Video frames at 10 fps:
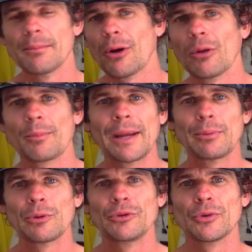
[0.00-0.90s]
by all the
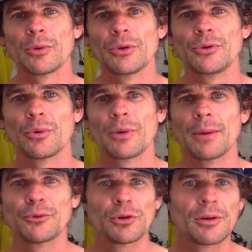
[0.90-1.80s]
people who are doing
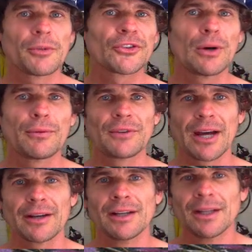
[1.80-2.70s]
what Abdullah and myself have
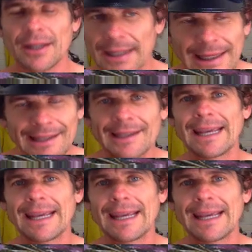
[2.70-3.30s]
done, collecting